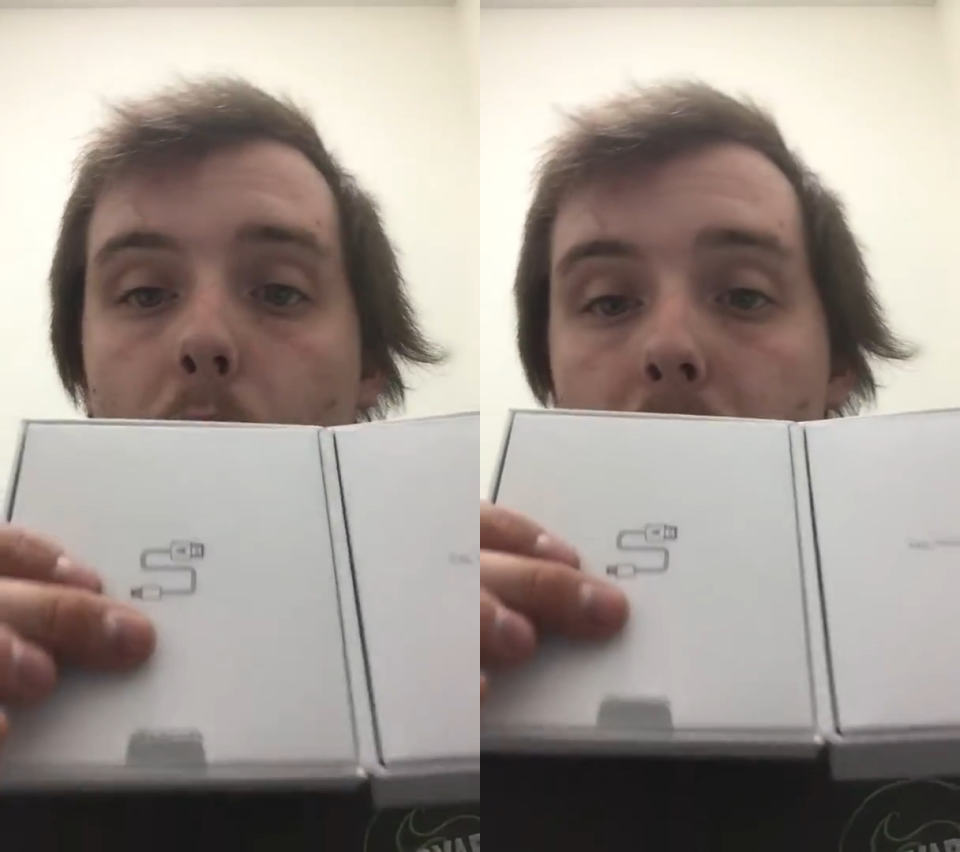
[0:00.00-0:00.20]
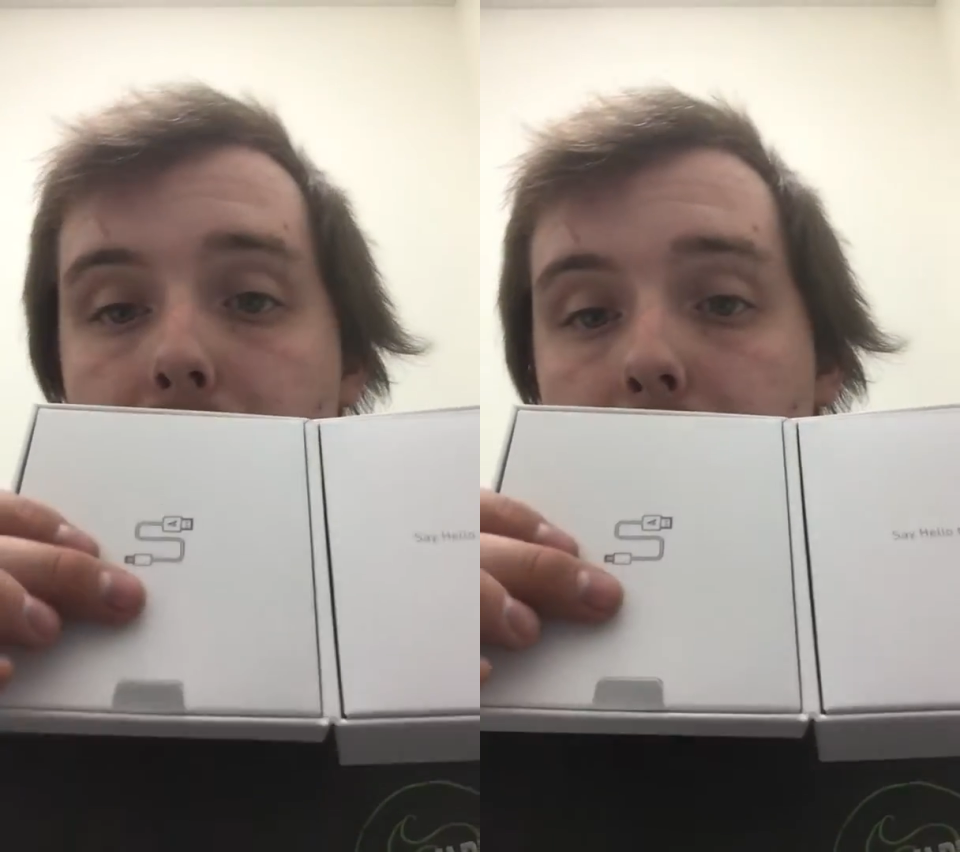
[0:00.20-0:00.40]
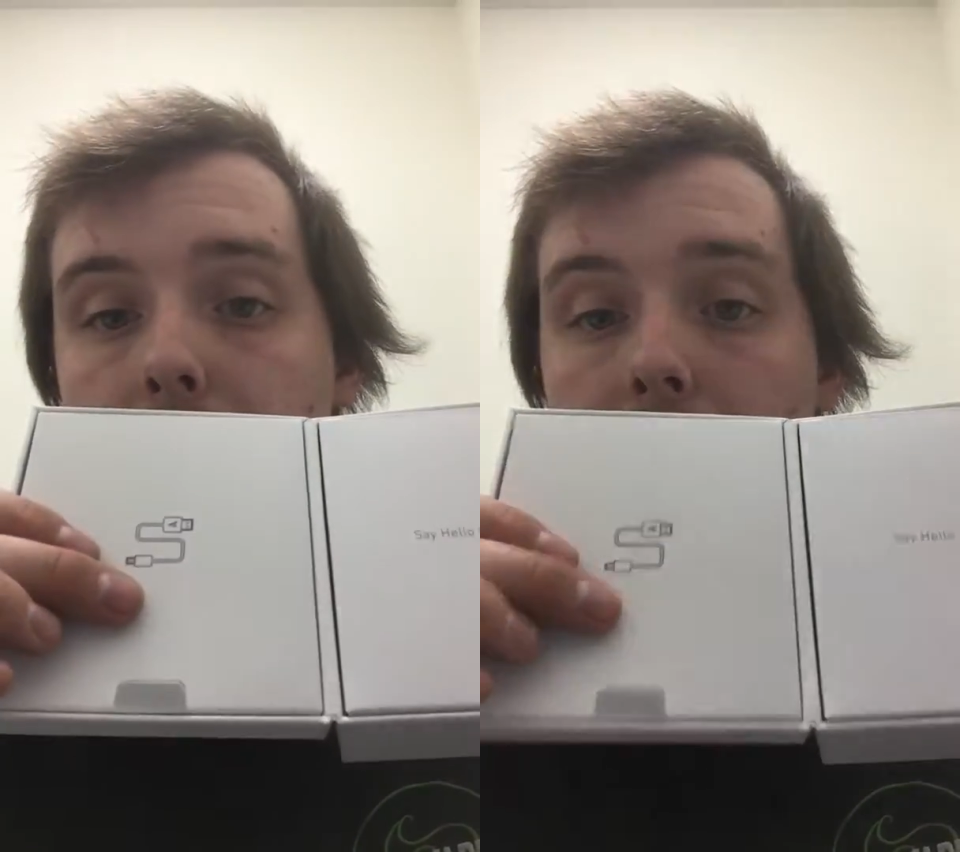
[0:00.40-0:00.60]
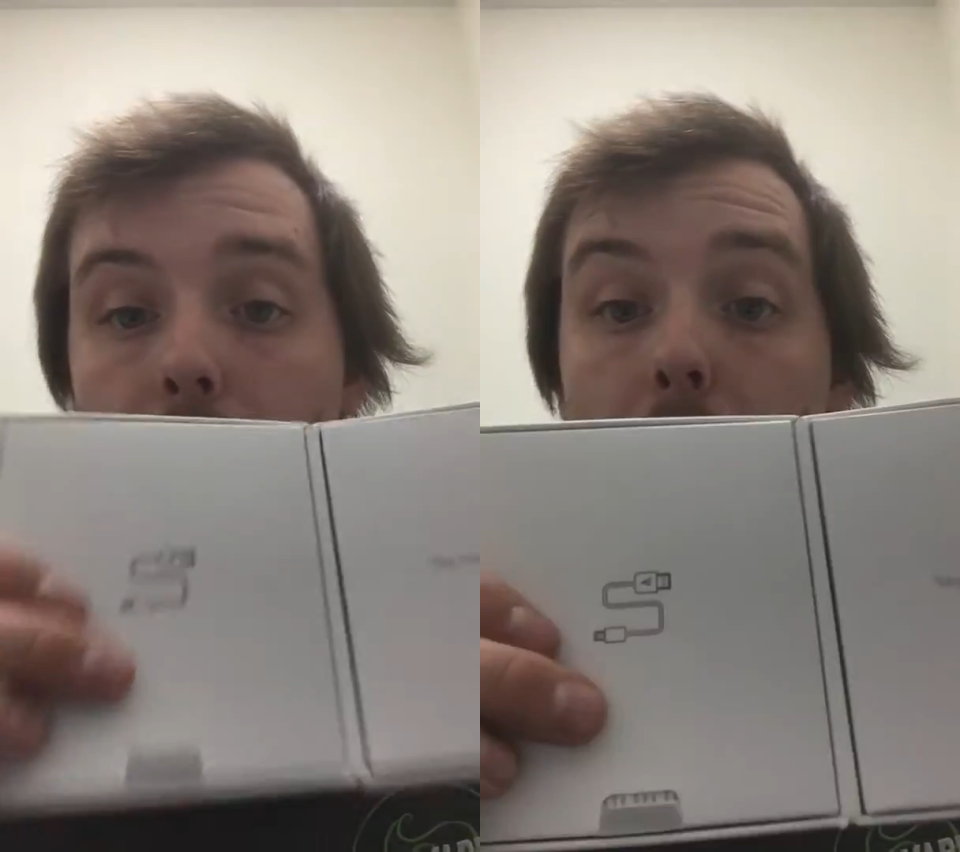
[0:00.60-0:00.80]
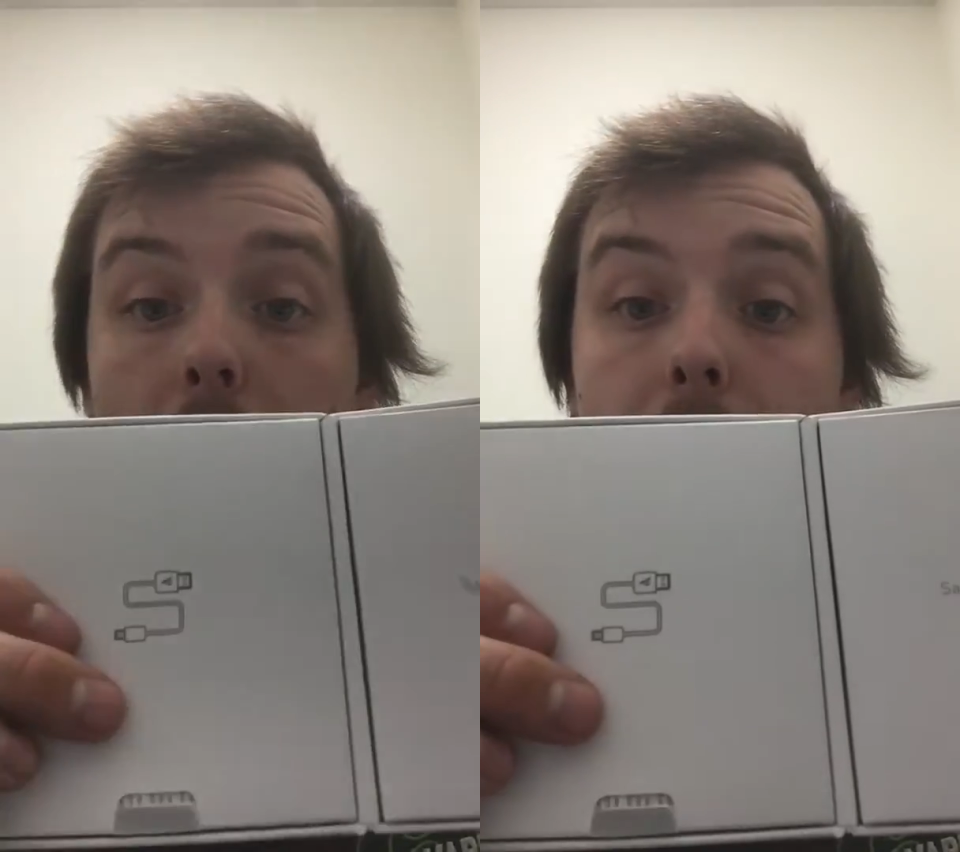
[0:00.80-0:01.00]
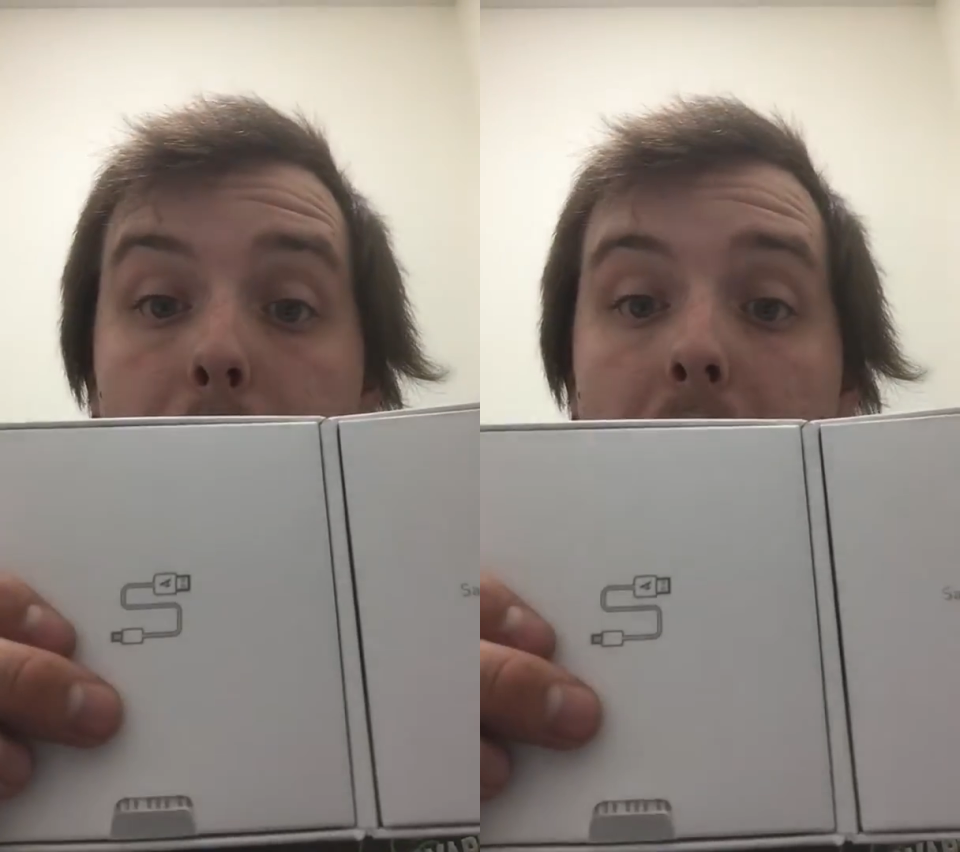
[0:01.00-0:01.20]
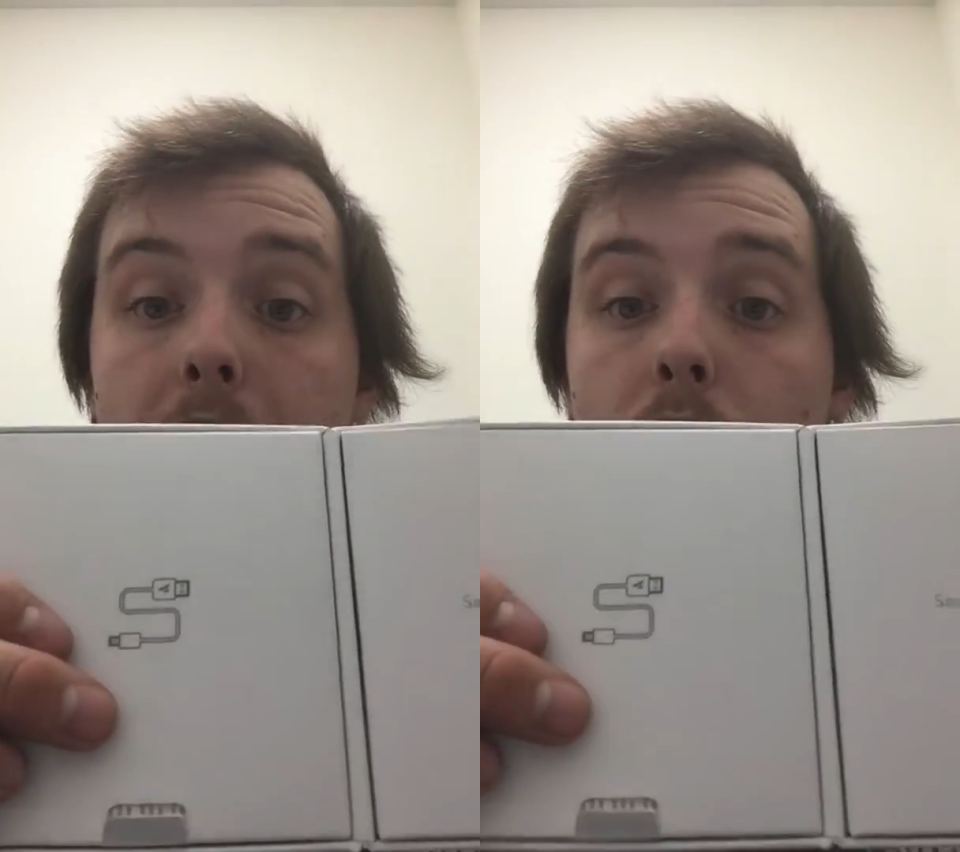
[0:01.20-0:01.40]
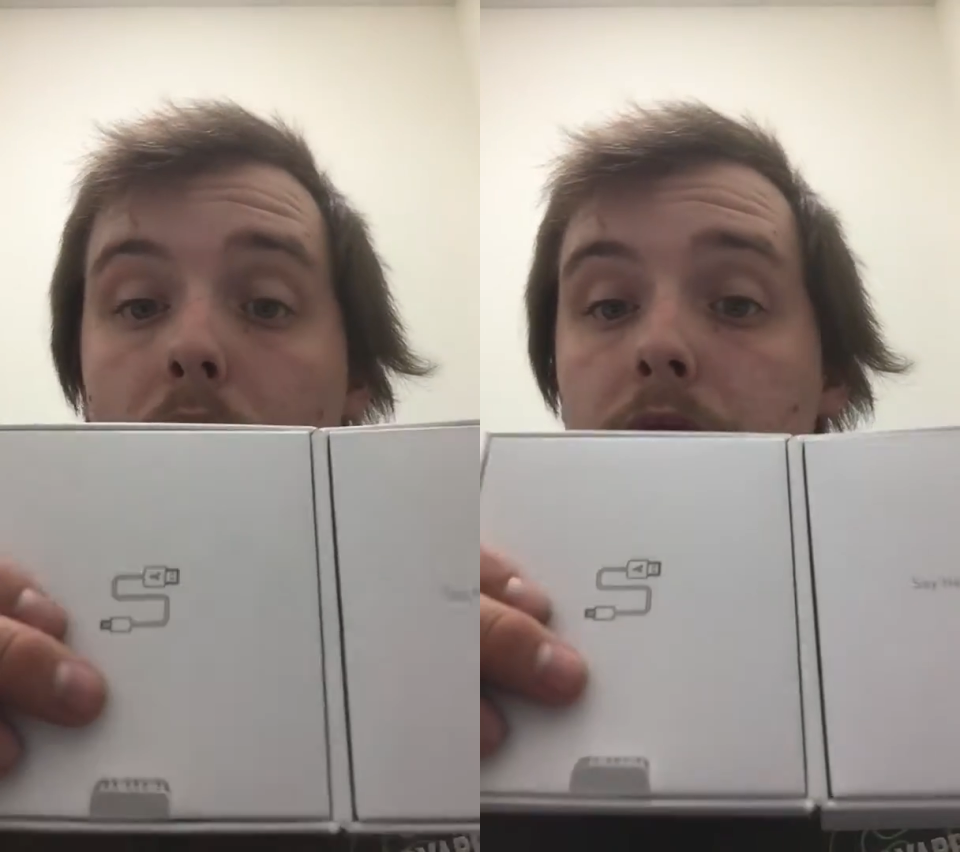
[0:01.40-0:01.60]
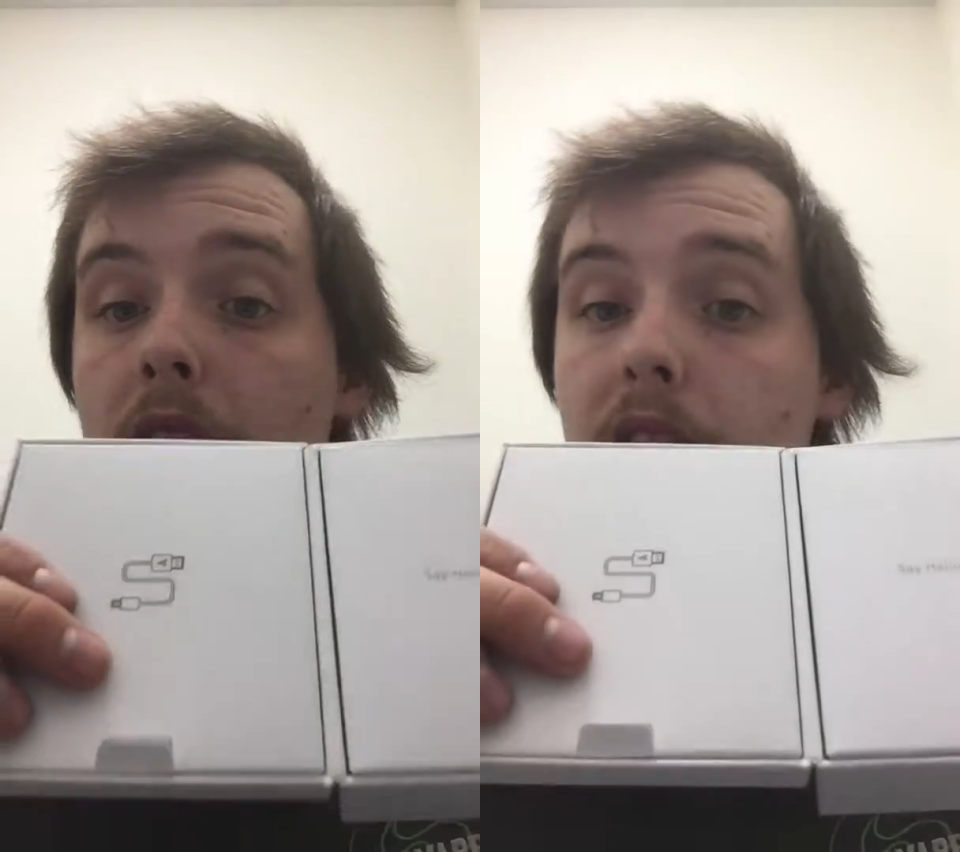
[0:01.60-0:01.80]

with your instruction manual.